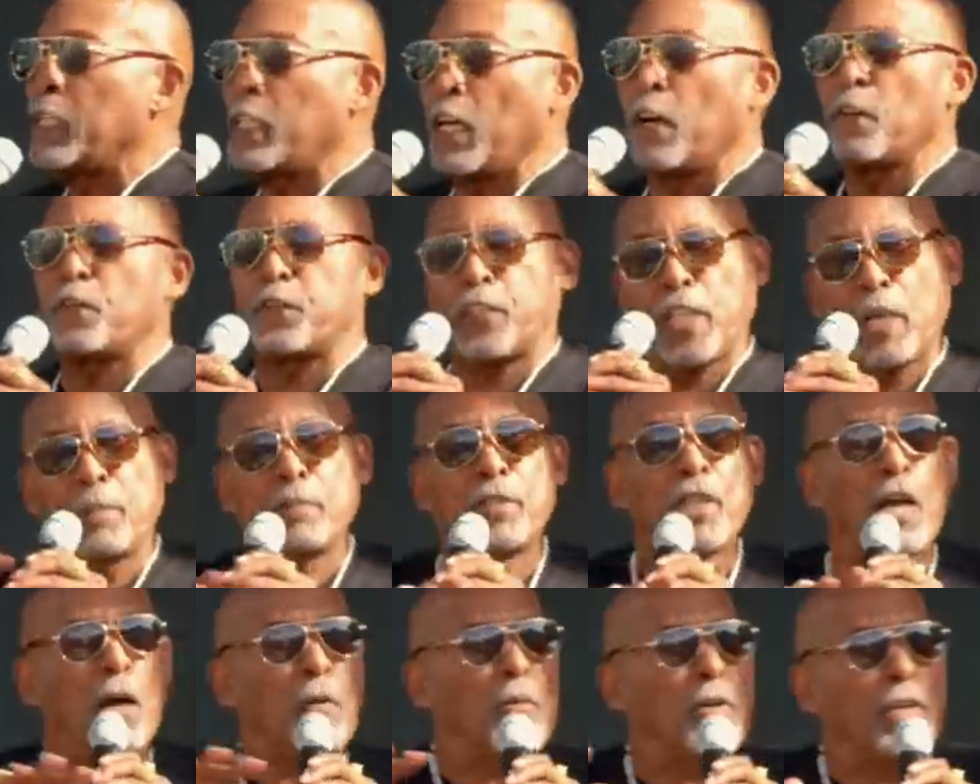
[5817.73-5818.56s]
Now, if
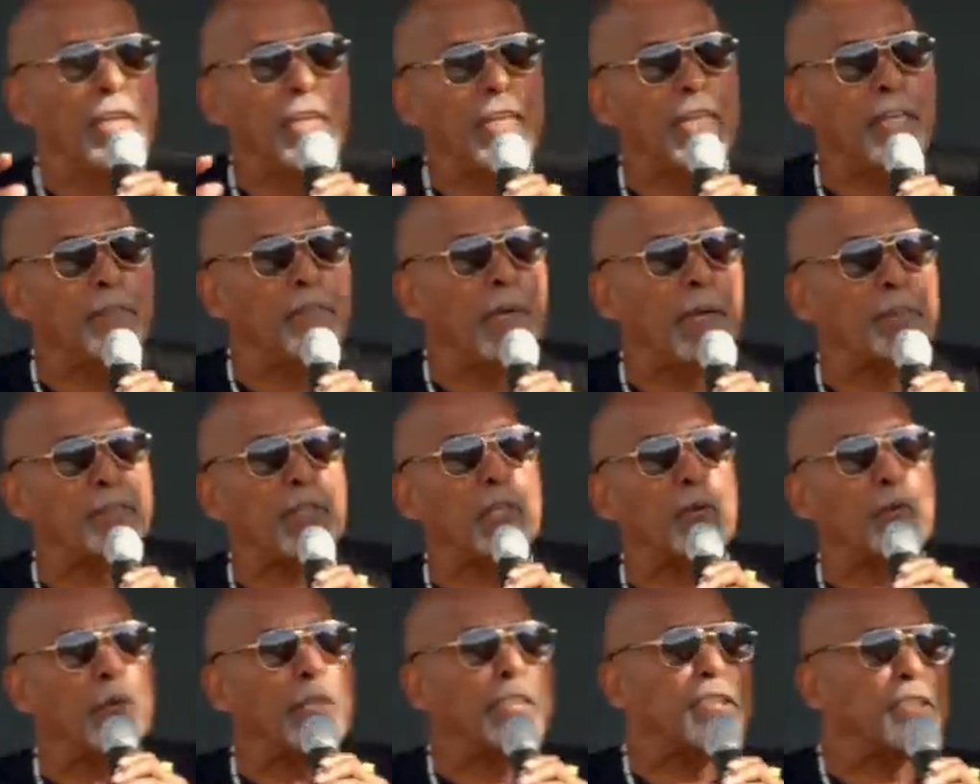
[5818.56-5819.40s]
some of y'all want to give up
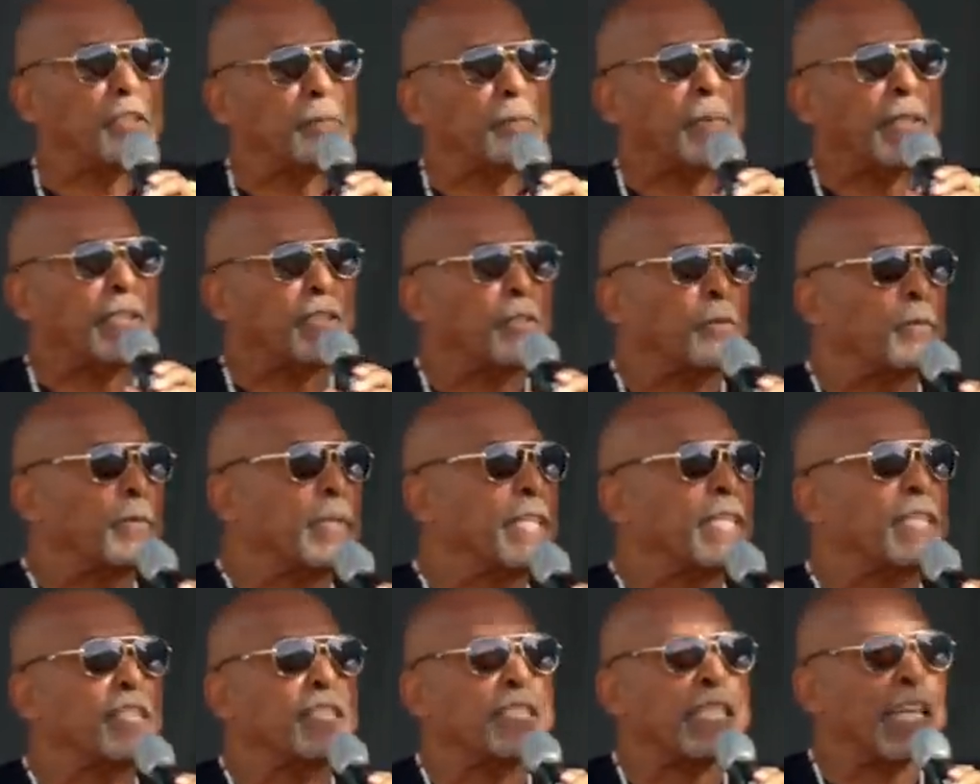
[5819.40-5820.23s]
the richest piece of
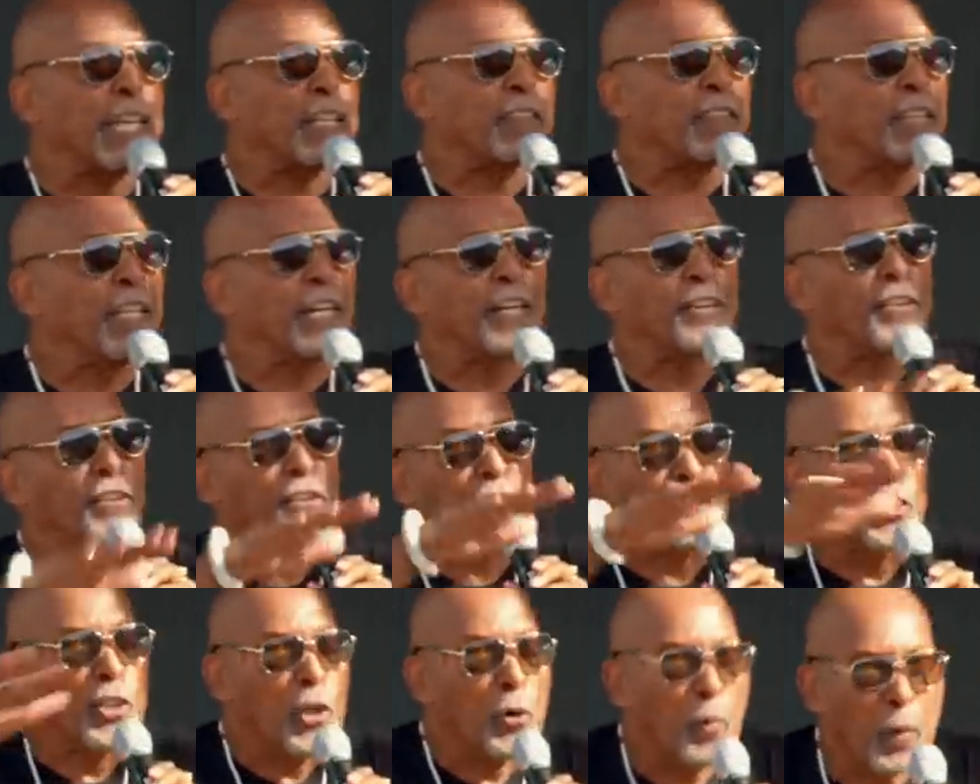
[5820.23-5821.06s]
real estate on earth,
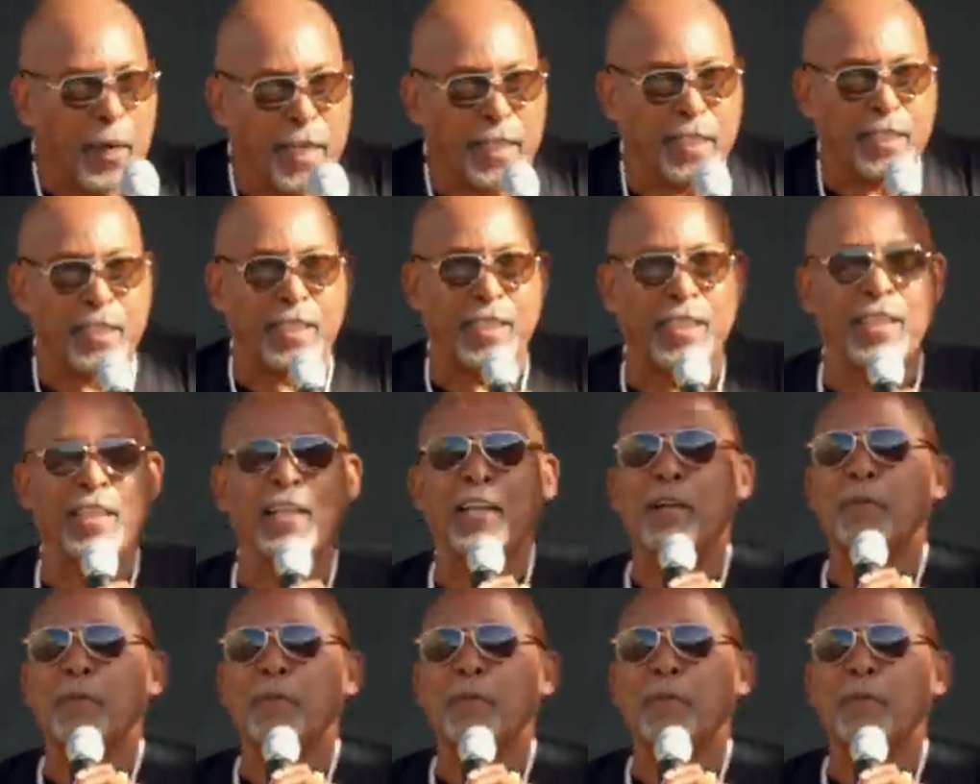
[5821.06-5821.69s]
do it.